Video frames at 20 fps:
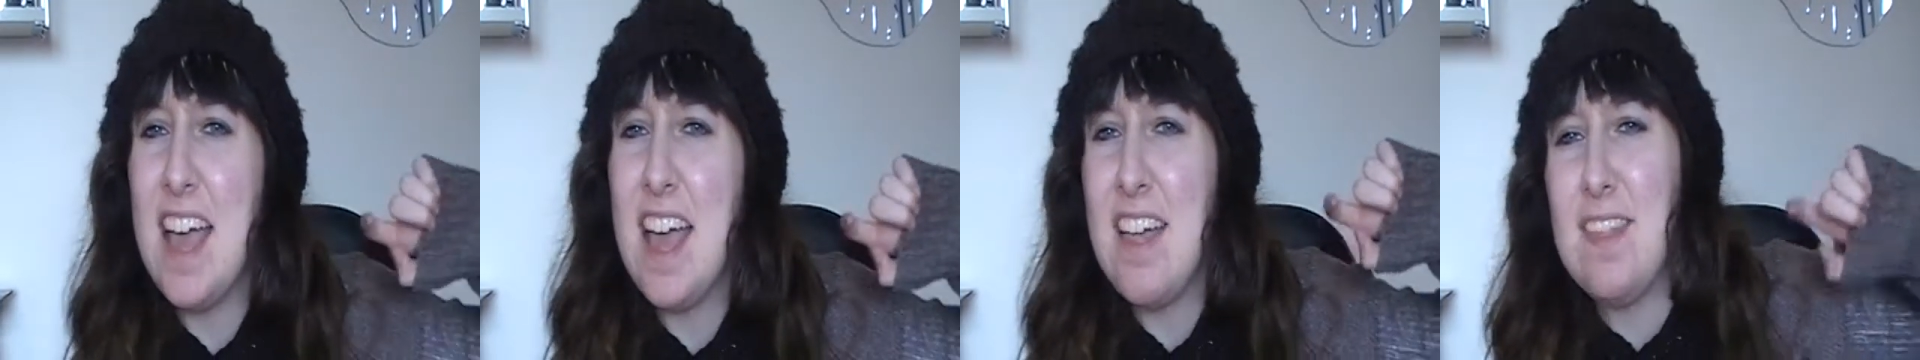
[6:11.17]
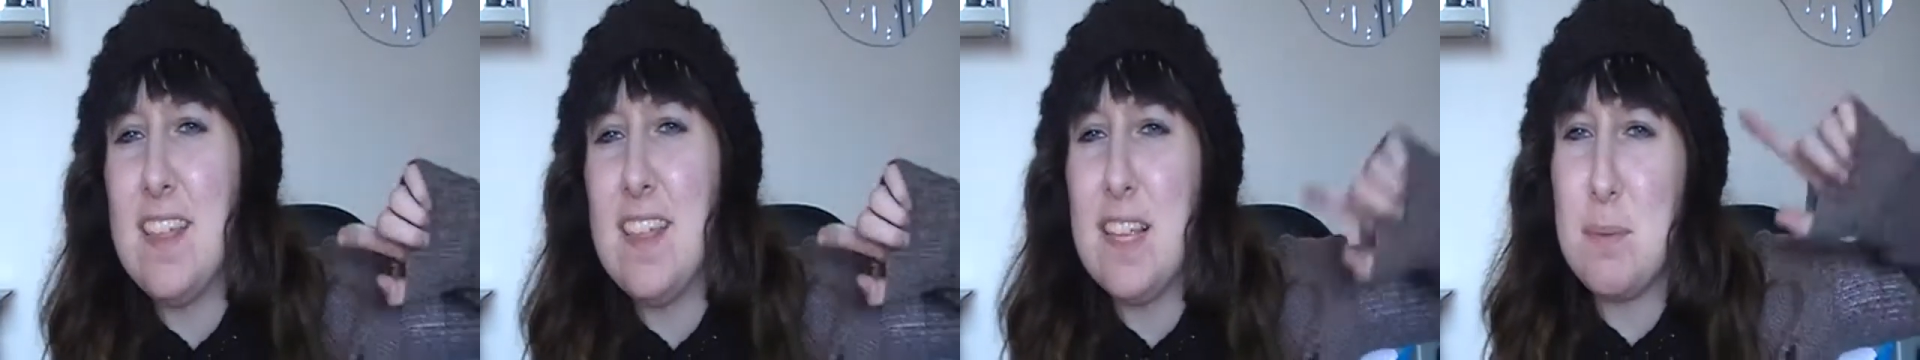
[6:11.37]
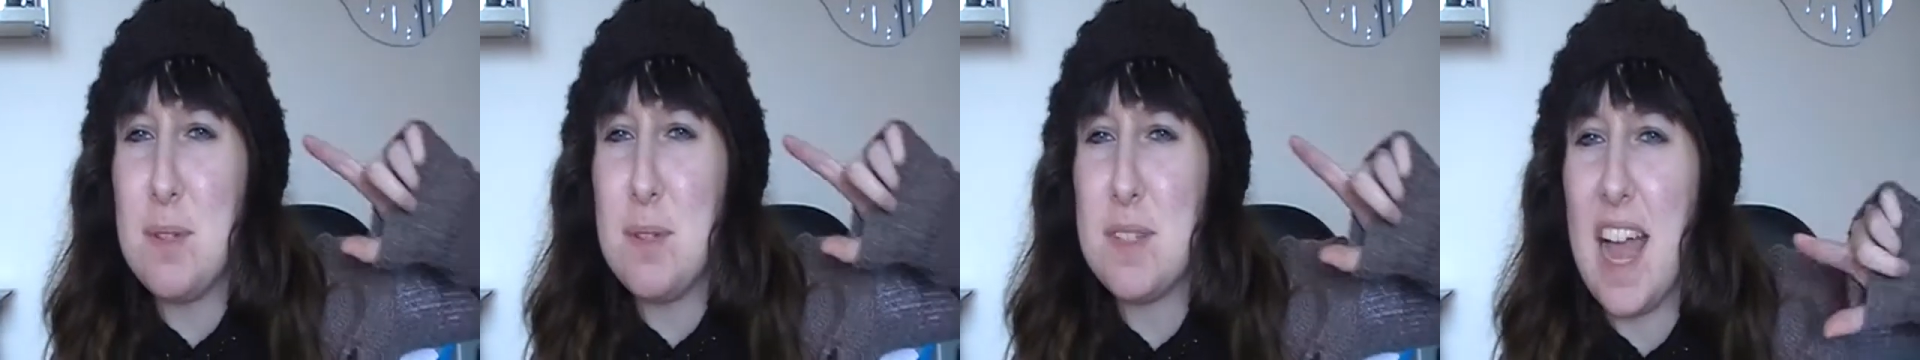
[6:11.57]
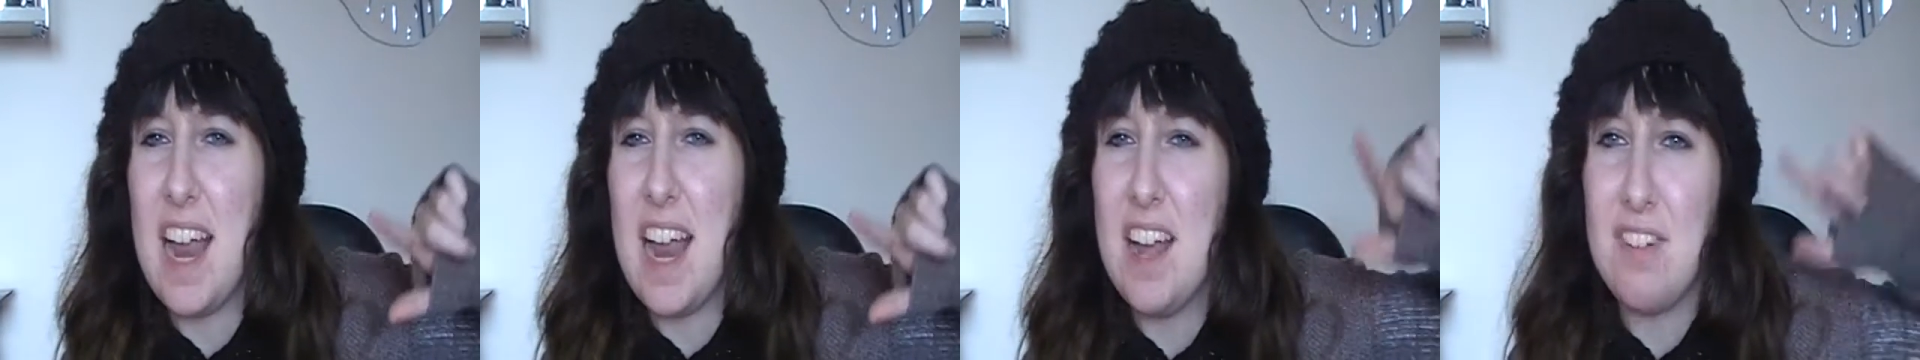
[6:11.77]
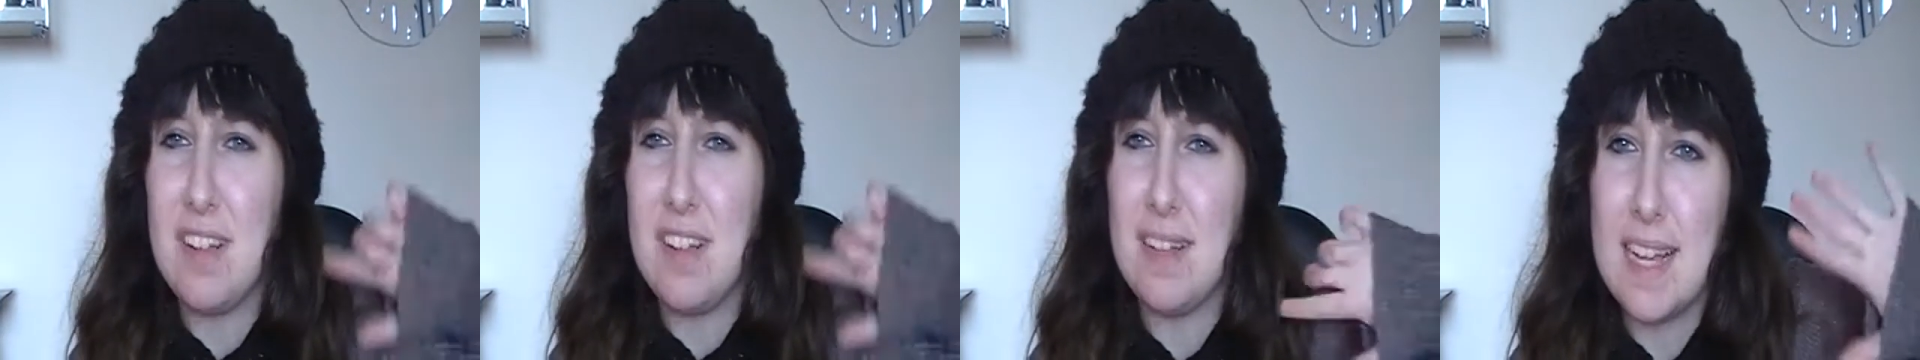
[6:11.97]
this was kind
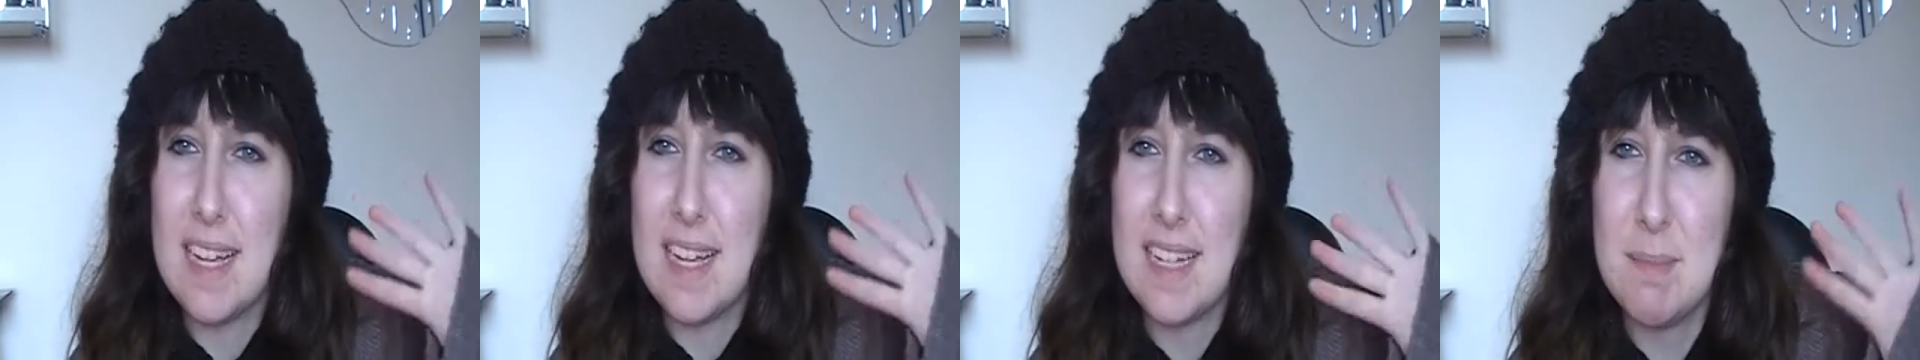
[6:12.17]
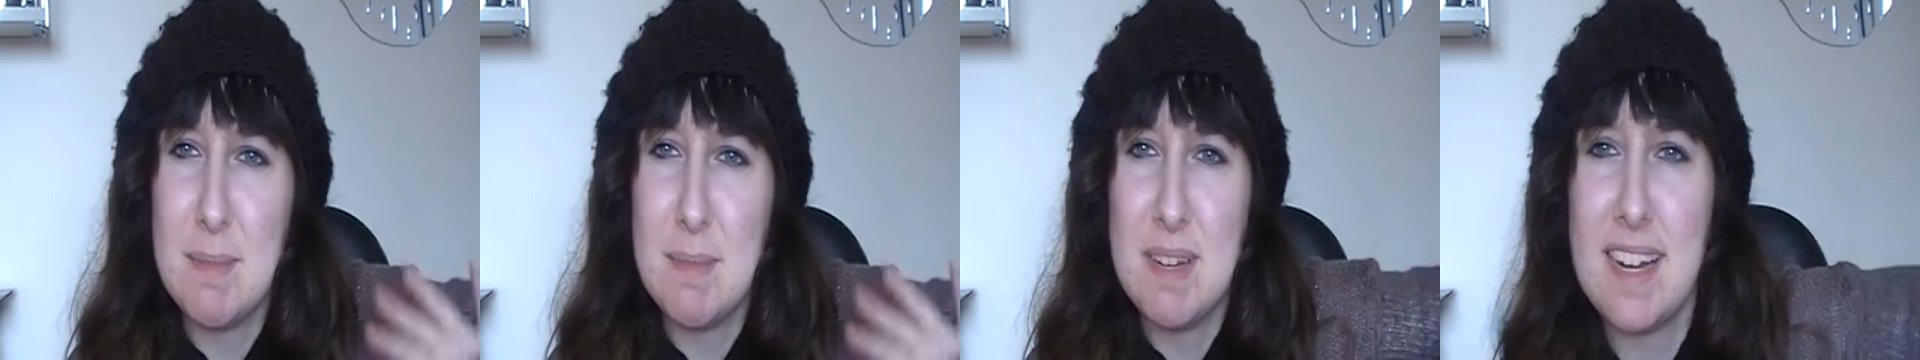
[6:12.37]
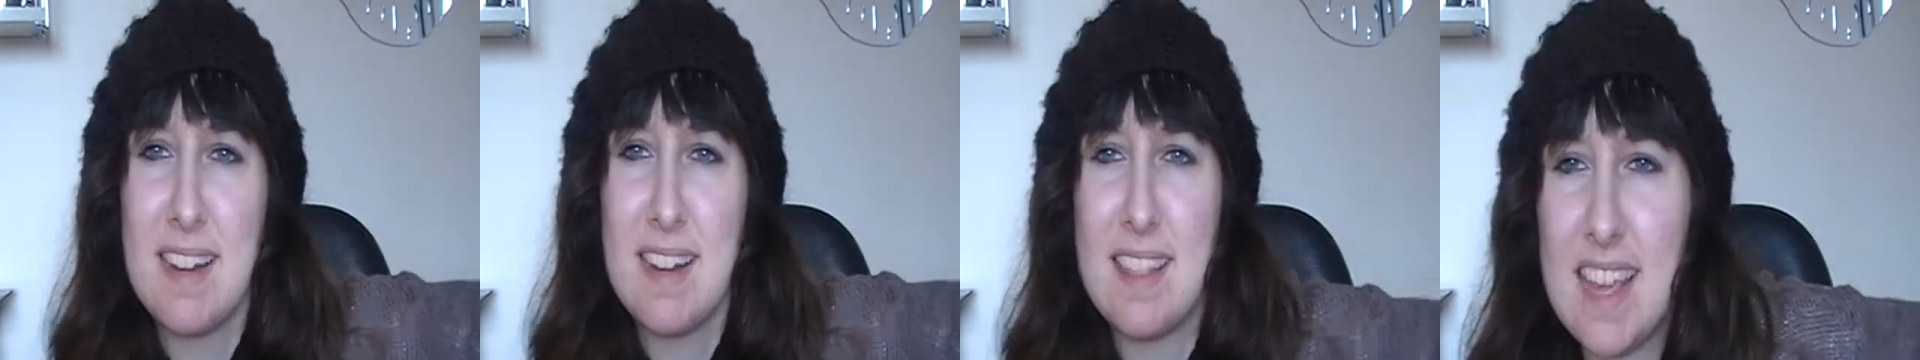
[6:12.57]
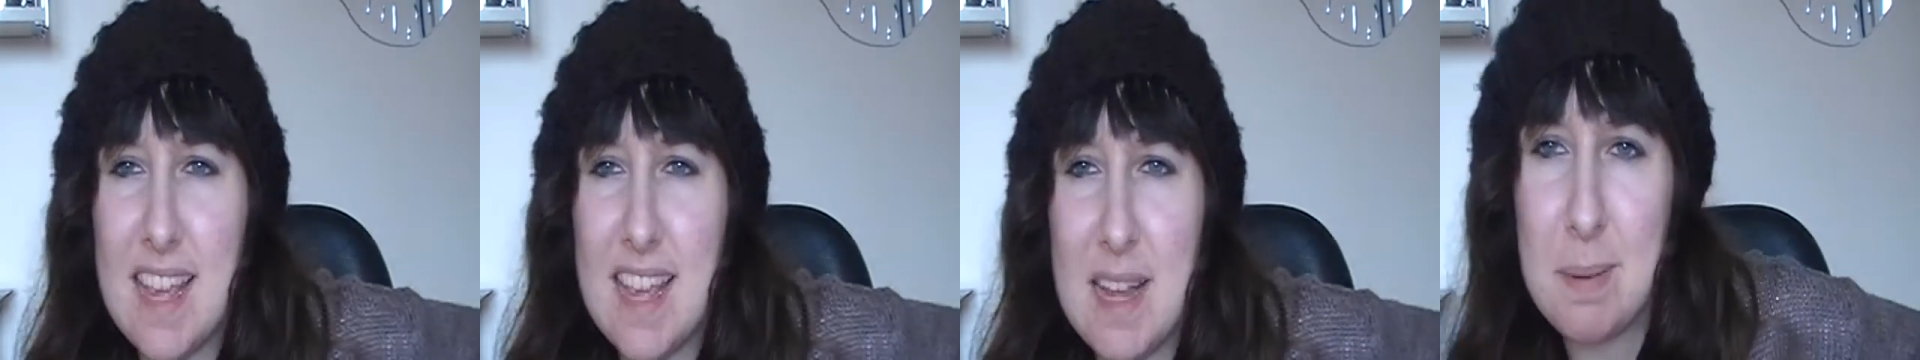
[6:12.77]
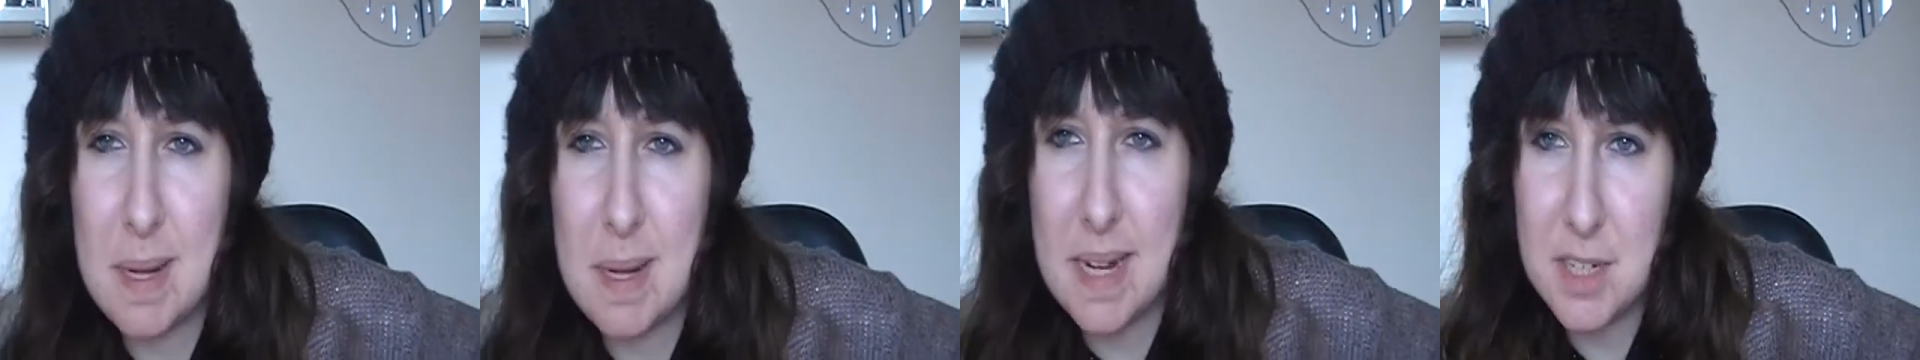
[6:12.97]
of a last minute
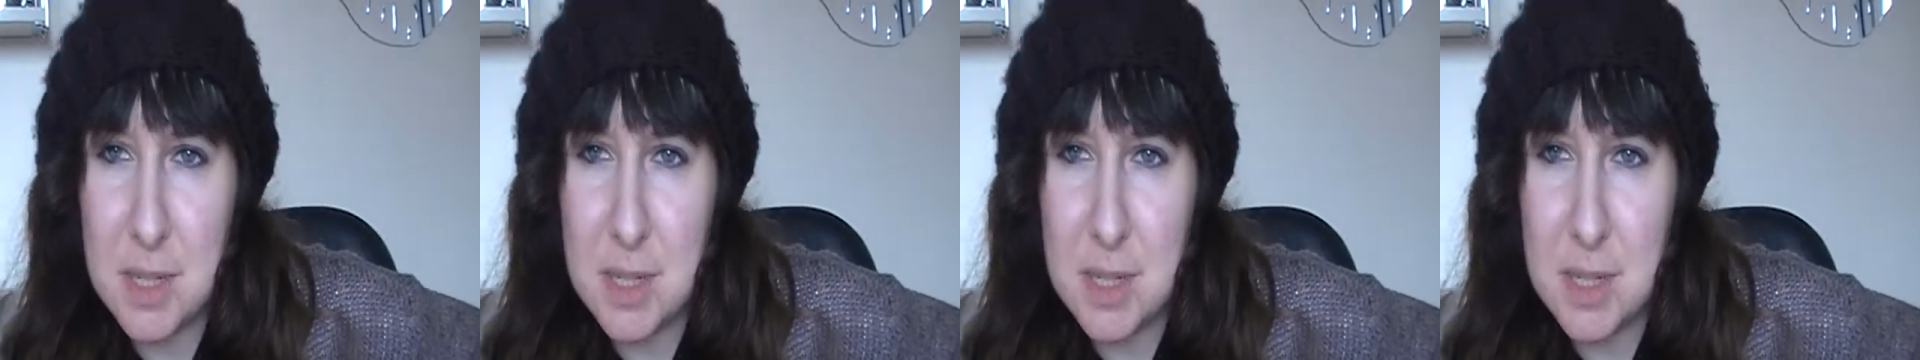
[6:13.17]
thing picked